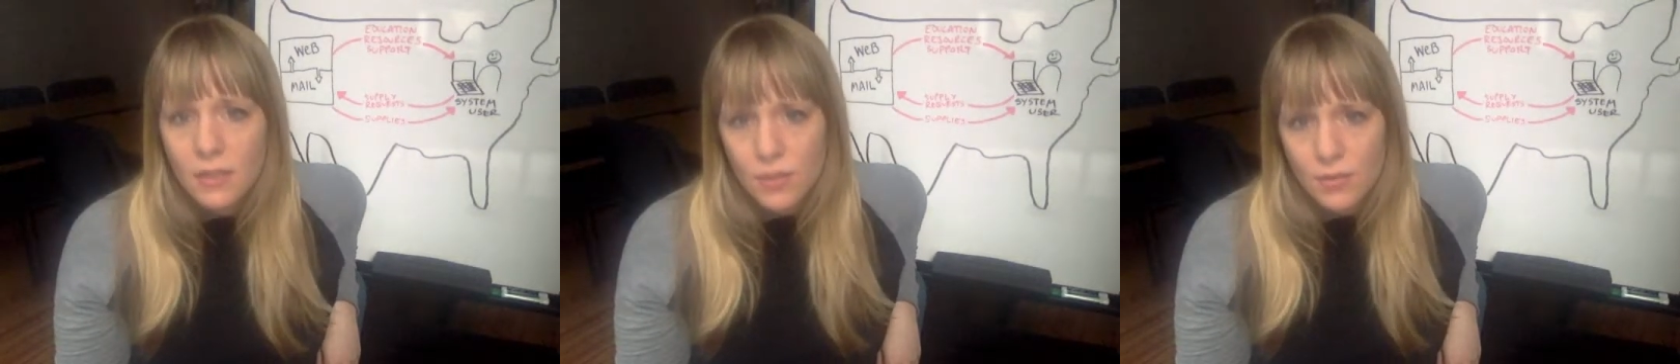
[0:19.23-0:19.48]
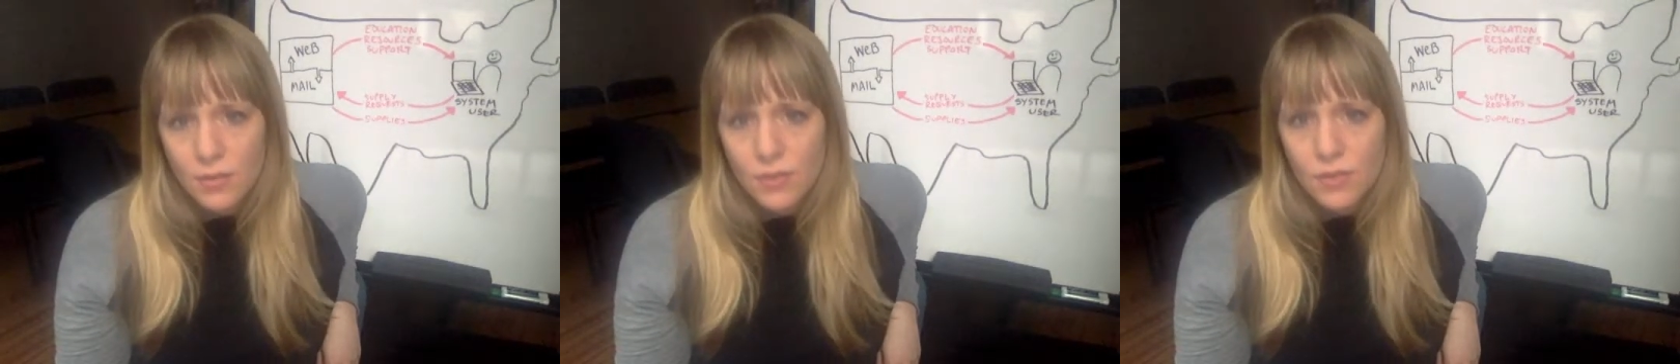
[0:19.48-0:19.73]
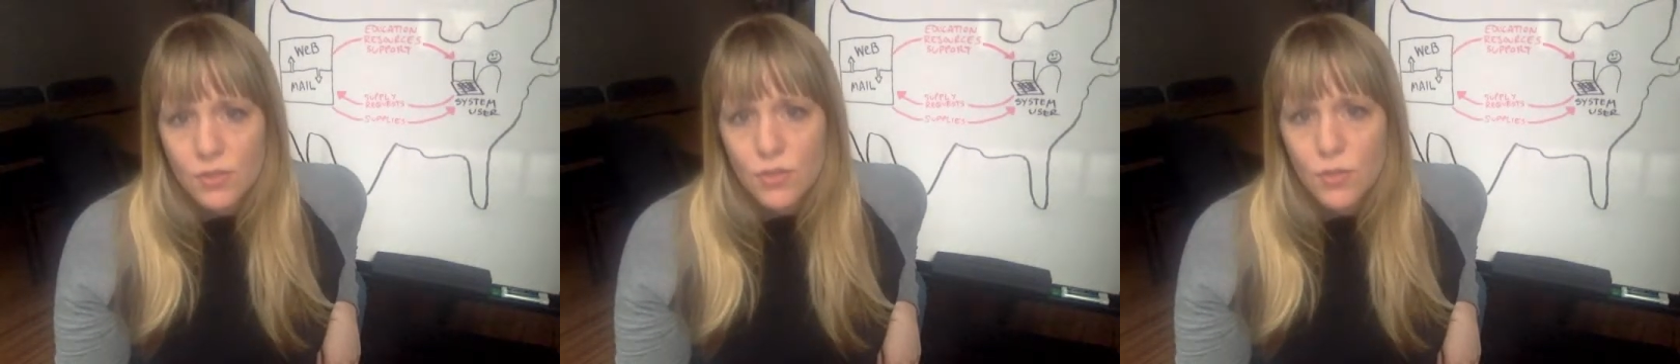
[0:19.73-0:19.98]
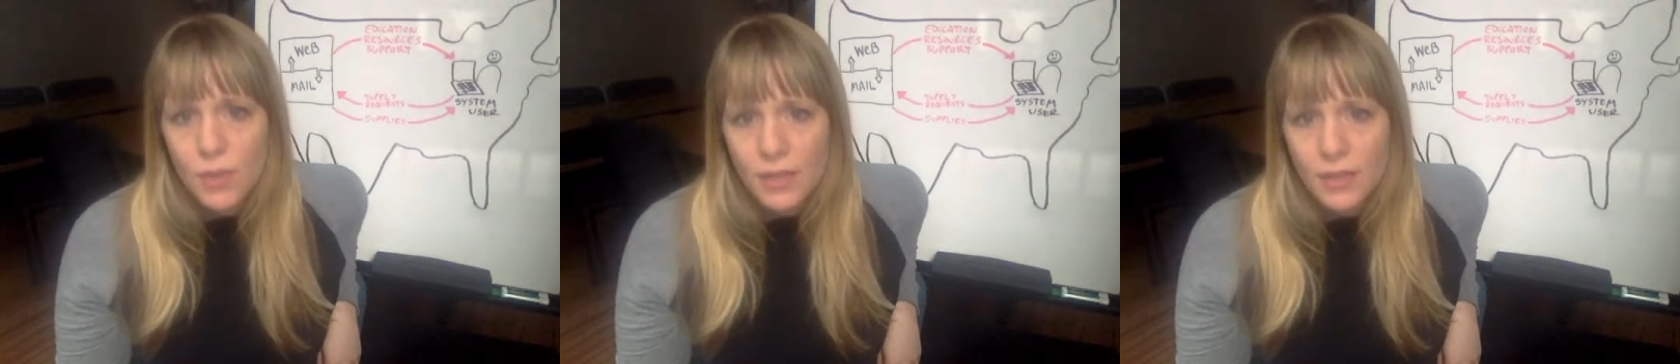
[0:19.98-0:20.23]

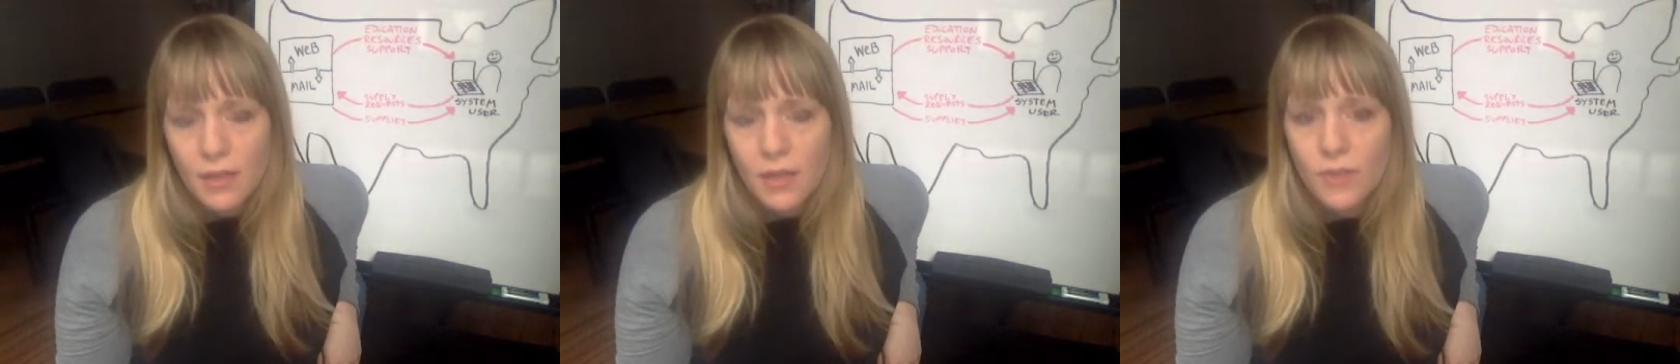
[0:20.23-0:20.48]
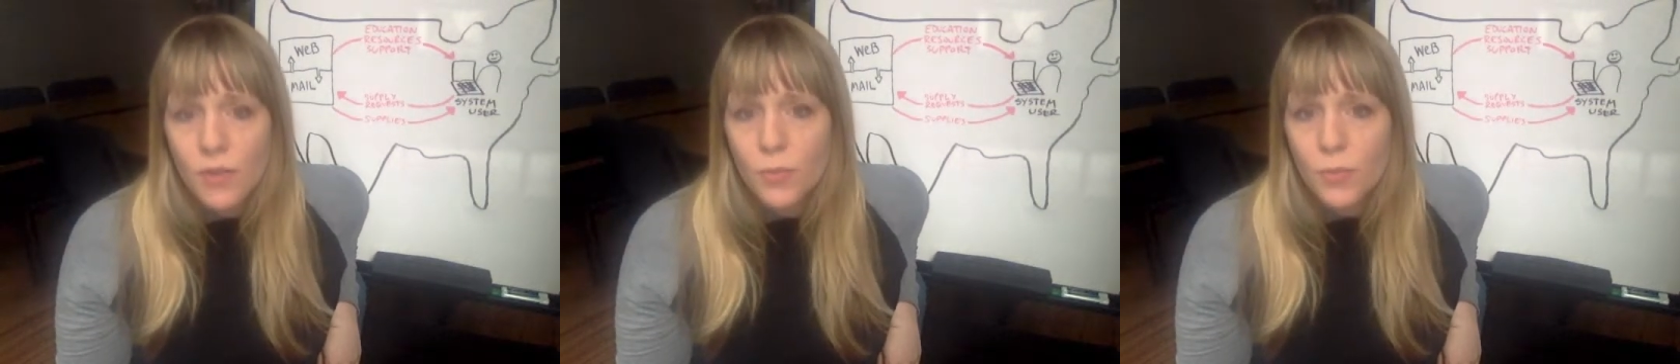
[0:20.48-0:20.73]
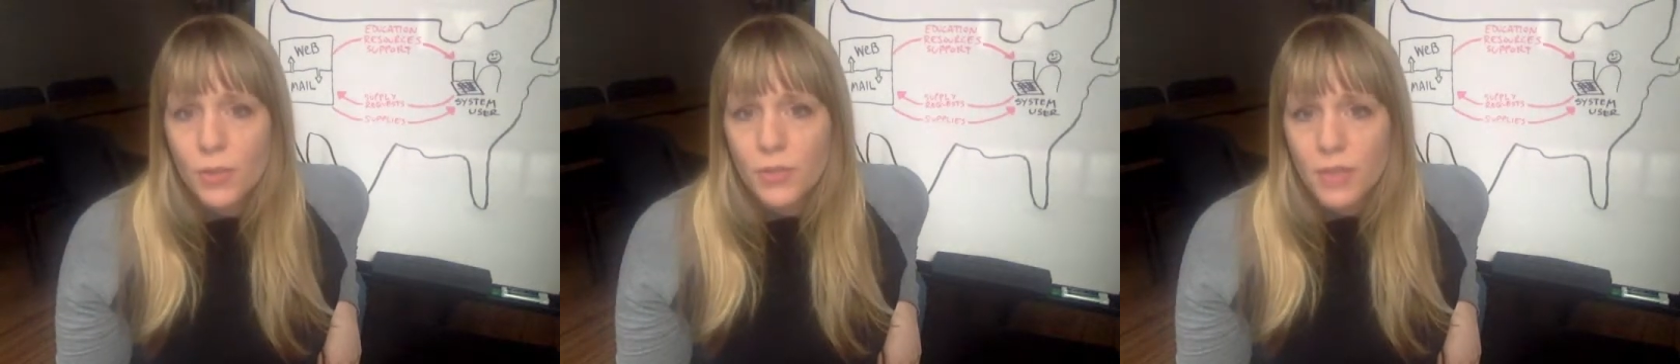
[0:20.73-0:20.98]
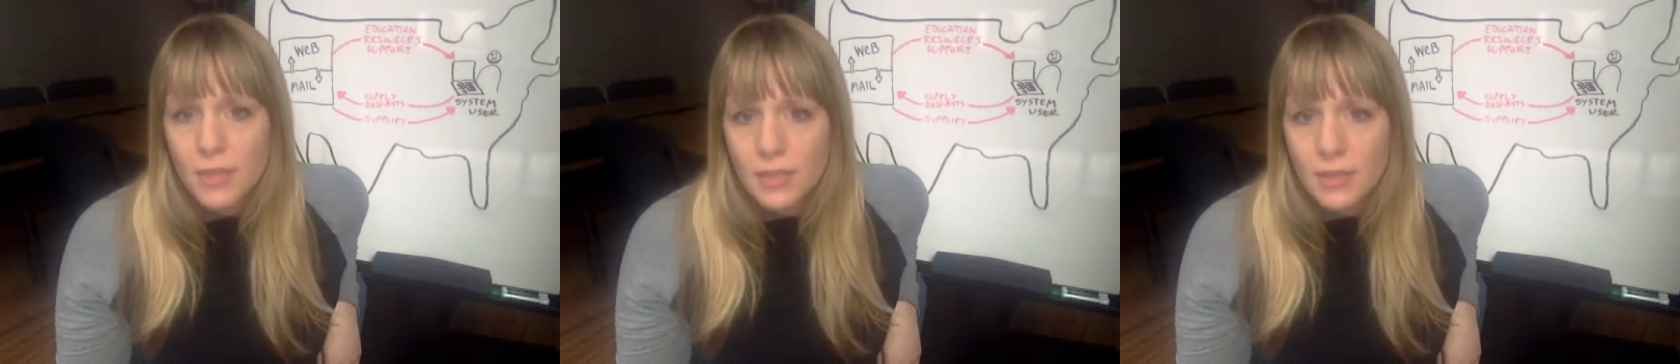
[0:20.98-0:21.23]
2020 on the opioid
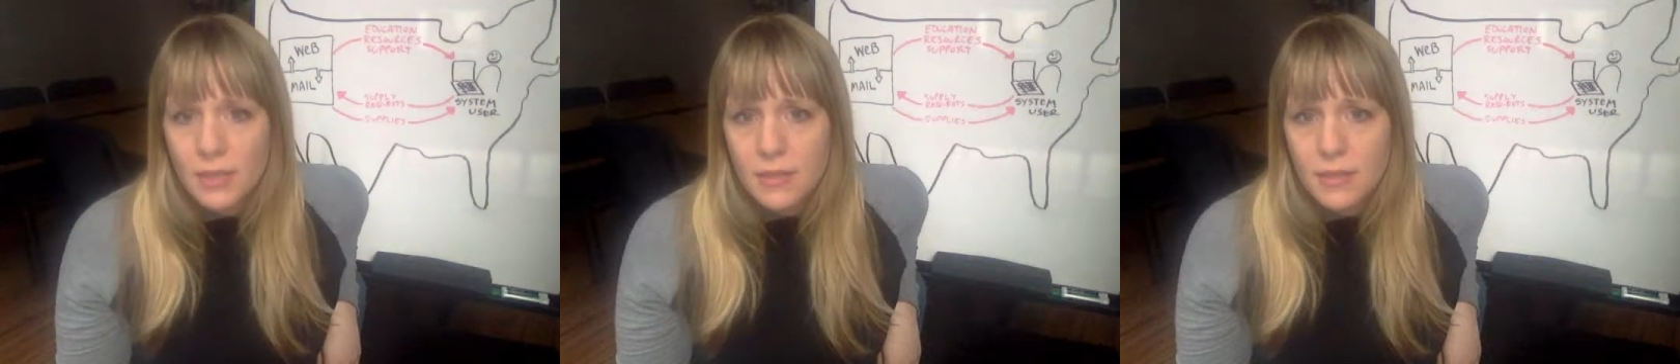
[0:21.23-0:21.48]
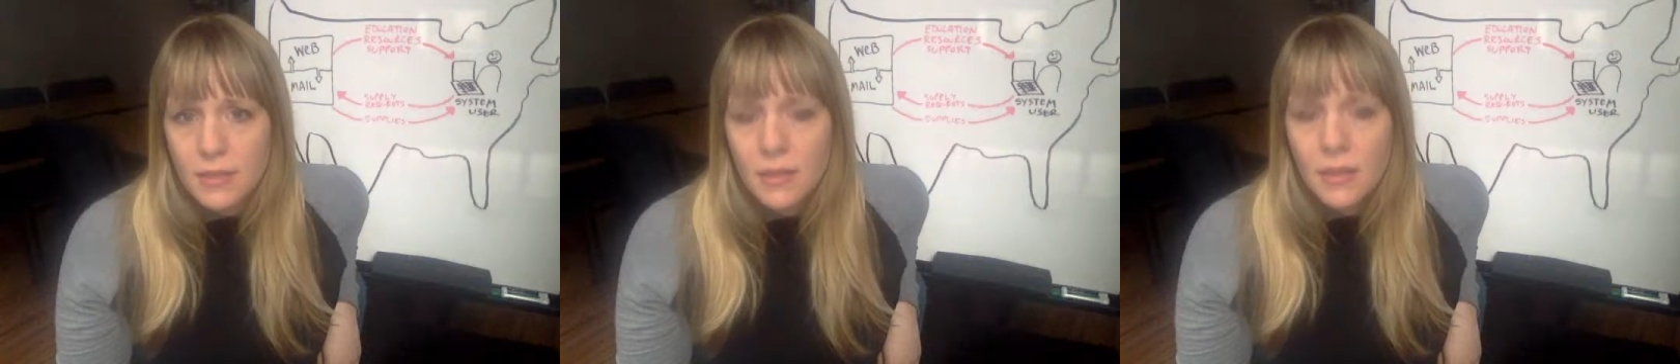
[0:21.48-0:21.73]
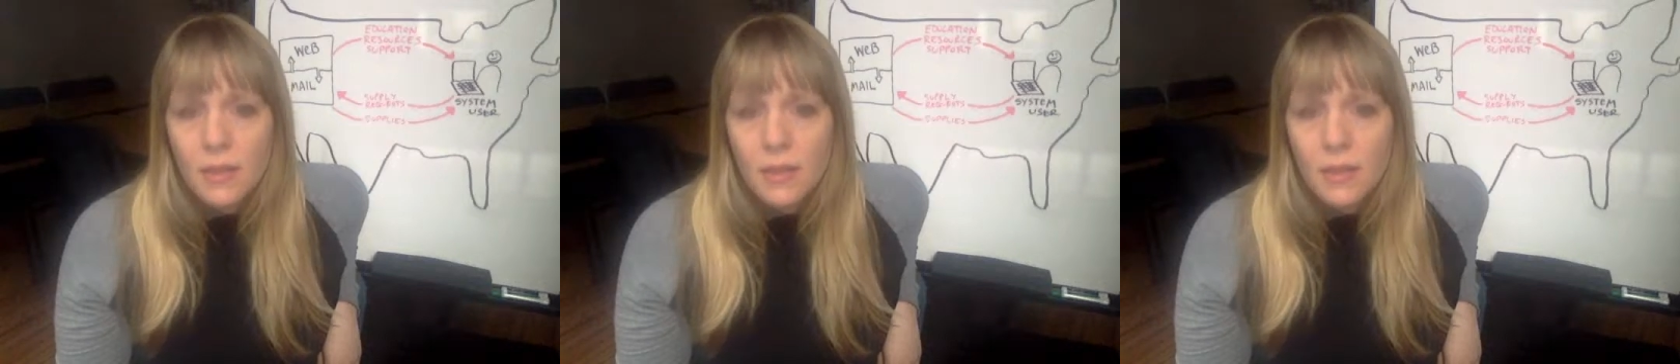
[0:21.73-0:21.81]
crisis.